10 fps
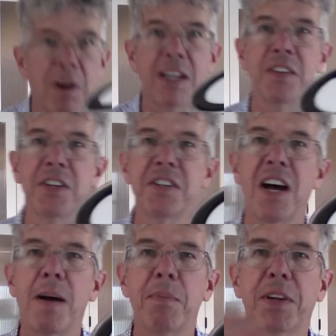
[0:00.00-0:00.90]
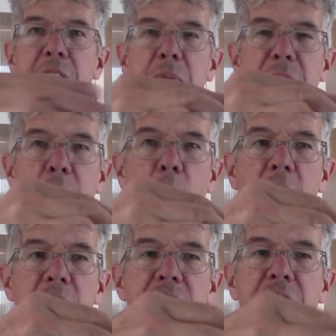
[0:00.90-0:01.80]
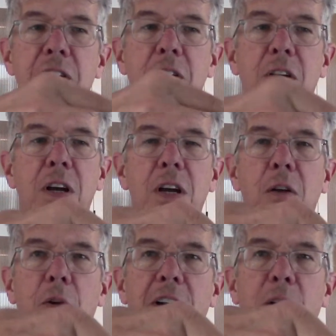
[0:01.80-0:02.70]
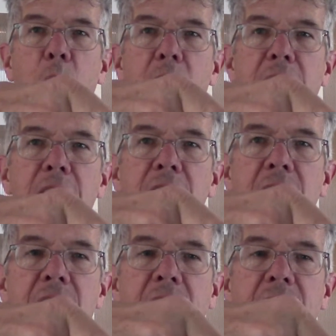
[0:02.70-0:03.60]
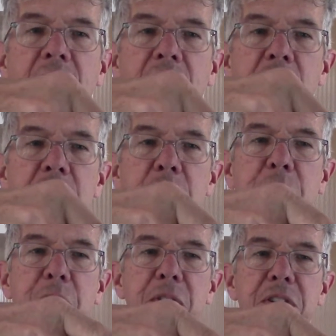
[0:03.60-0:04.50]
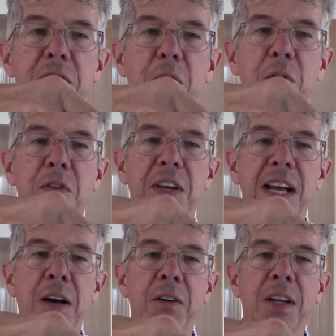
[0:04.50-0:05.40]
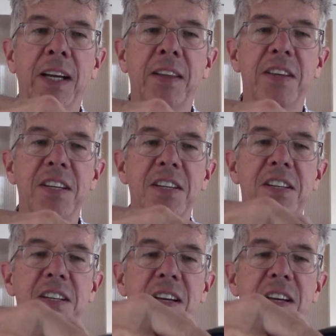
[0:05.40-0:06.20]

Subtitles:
on the top that can be washed under running water, and you just pull this whole thing out like this.